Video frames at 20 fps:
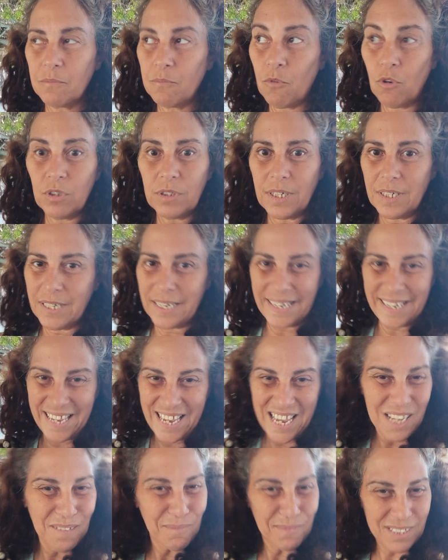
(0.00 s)
more than a
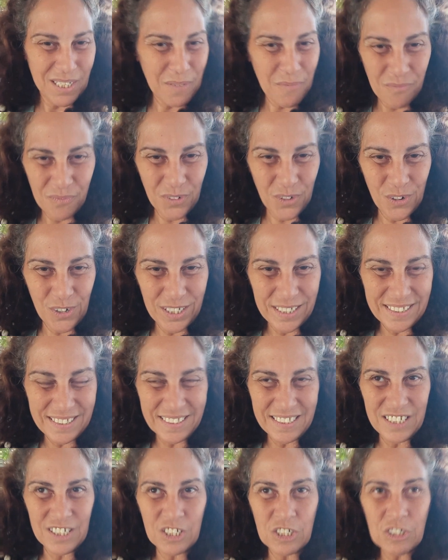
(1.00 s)
captain
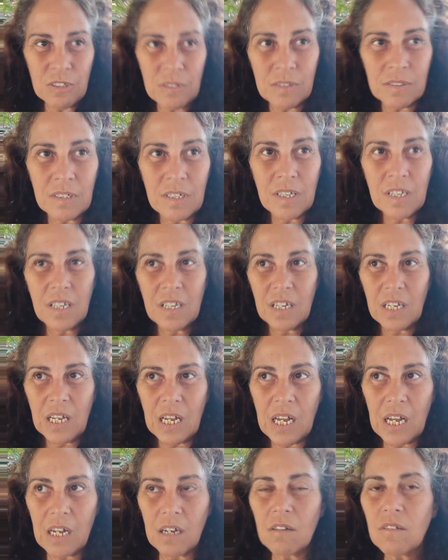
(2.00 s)
voice.
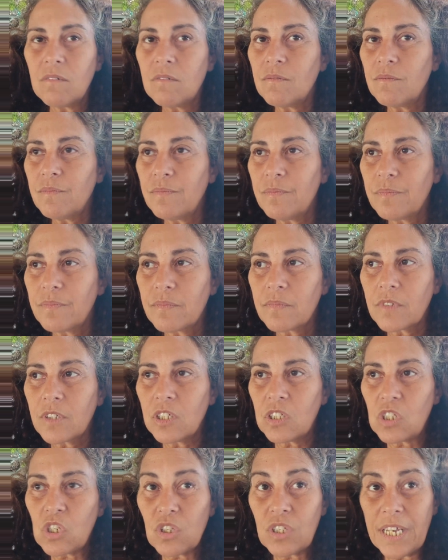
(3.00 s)
Um,
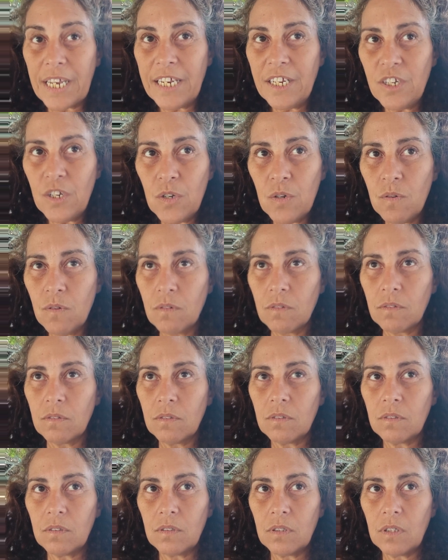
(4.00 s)
so they knew
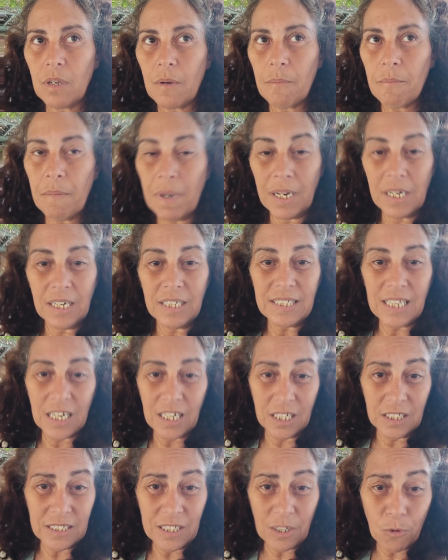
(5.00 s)
mainly
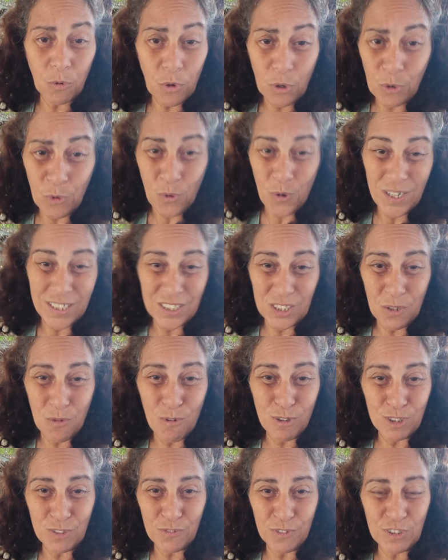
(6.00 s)
that the request it
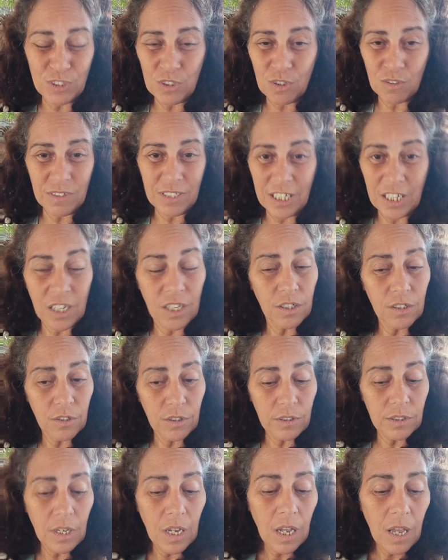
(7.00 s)
was for something
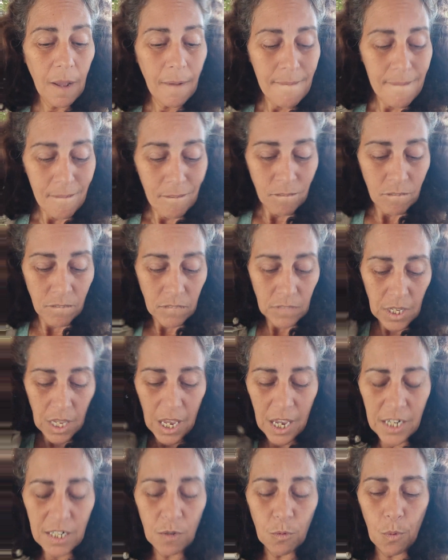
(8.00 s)
good.
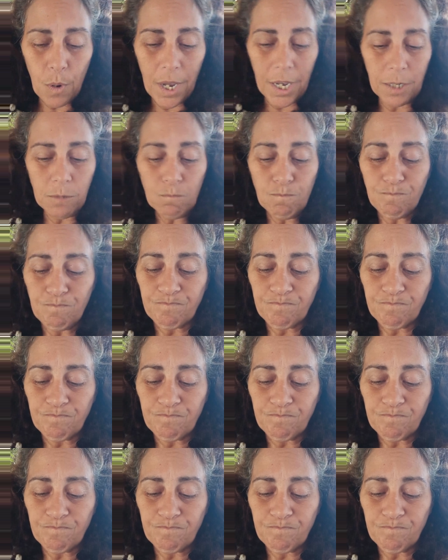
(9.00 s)
Anyway,